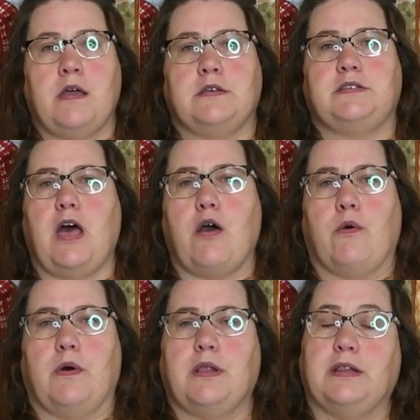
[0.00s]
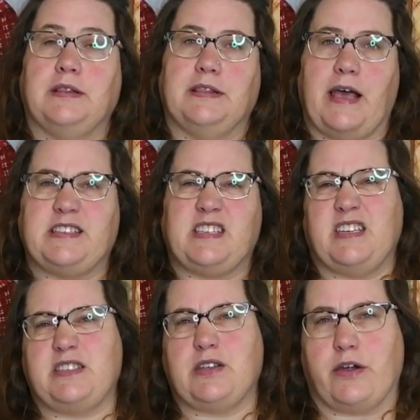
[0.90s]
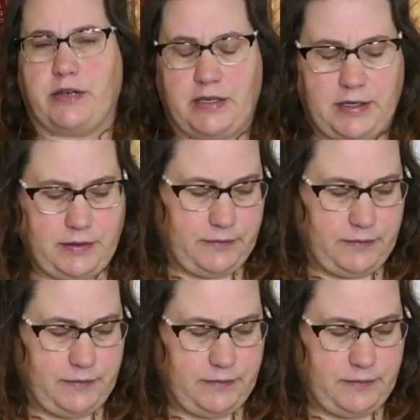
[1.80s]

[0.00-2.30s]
So let's get started.